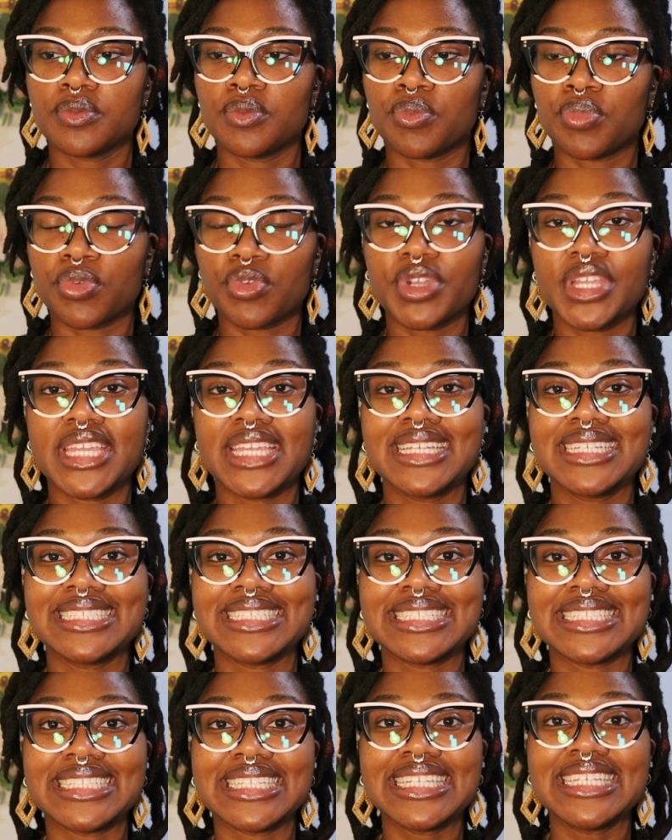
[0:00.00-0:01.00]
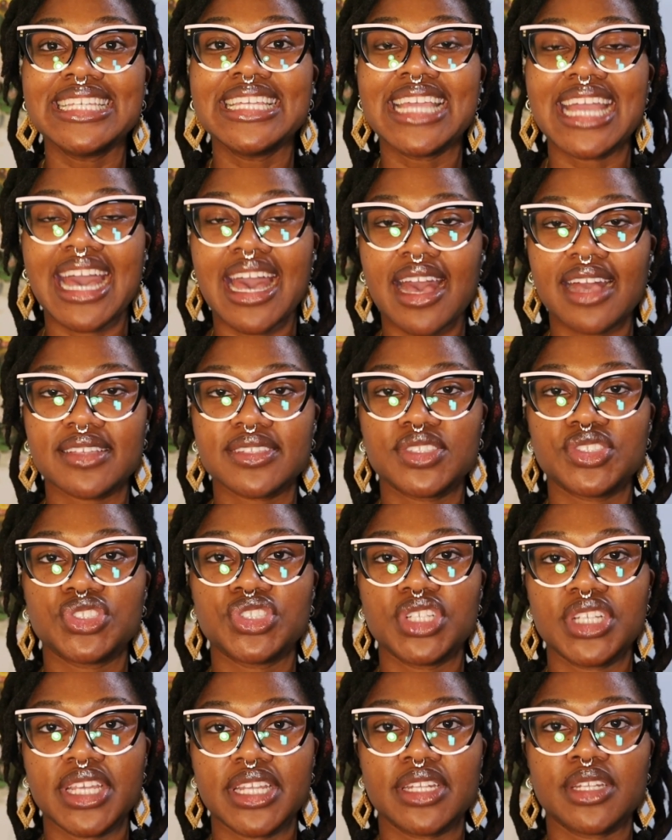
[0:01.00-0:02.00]
bring
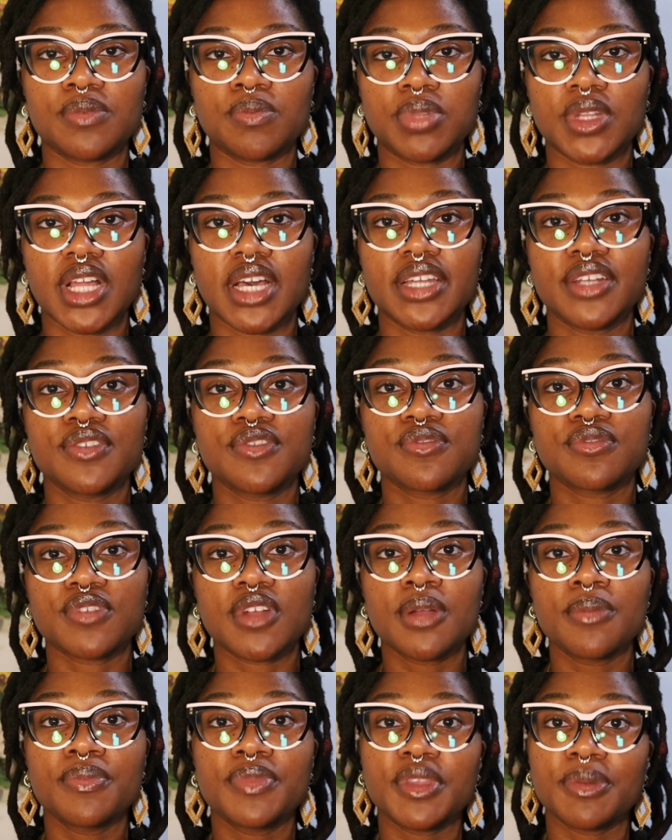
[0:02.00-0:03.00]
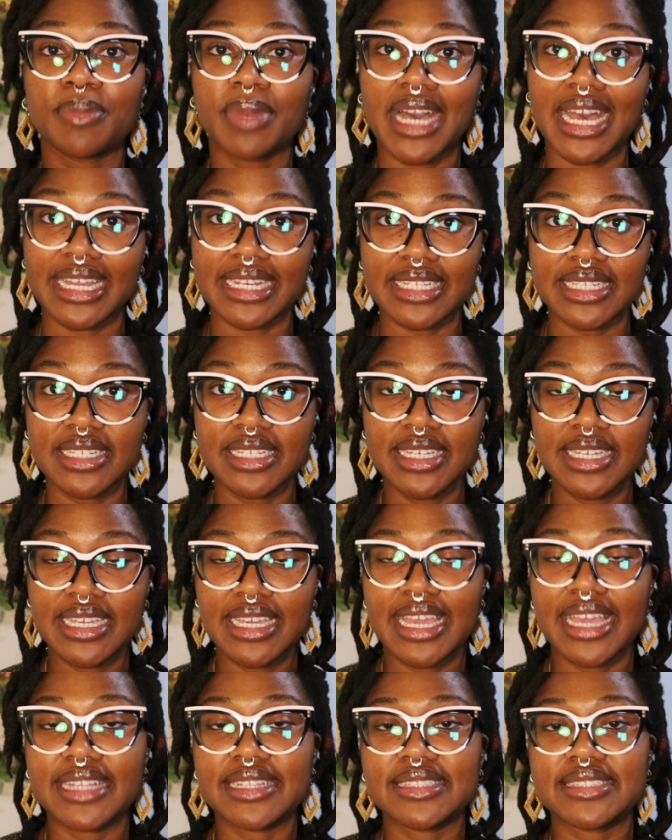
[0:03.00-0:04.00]
deoxygenated blood from the body
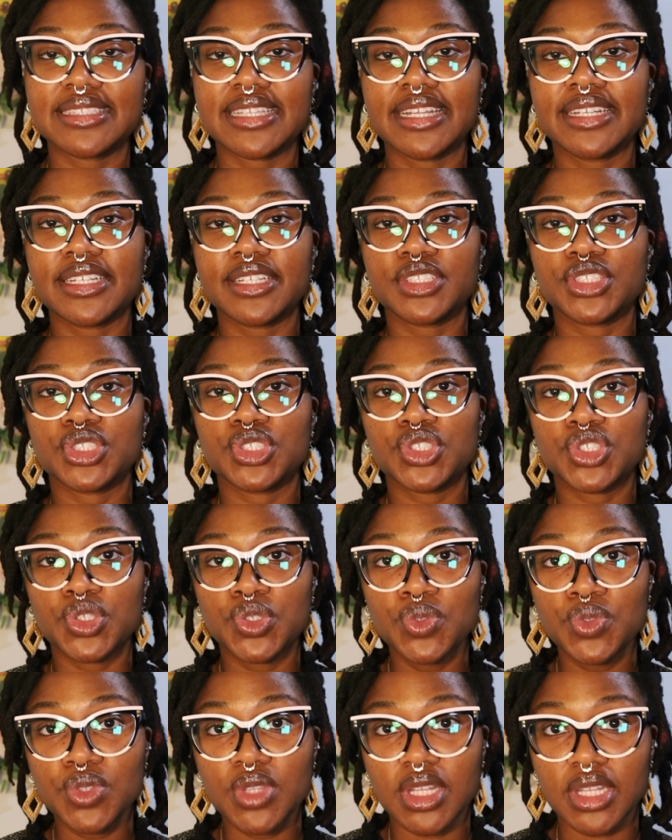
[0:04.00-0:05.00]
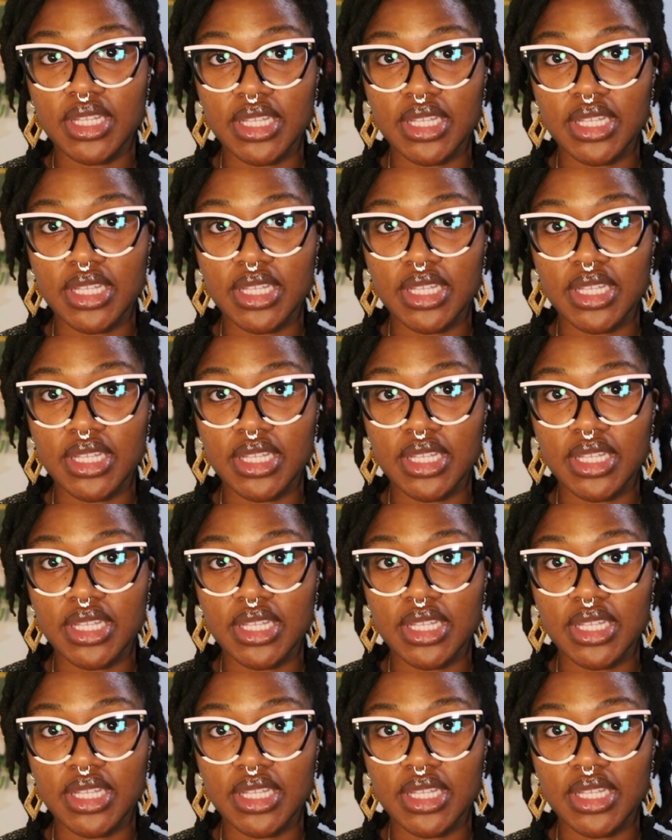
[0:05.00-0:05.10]
and send it to the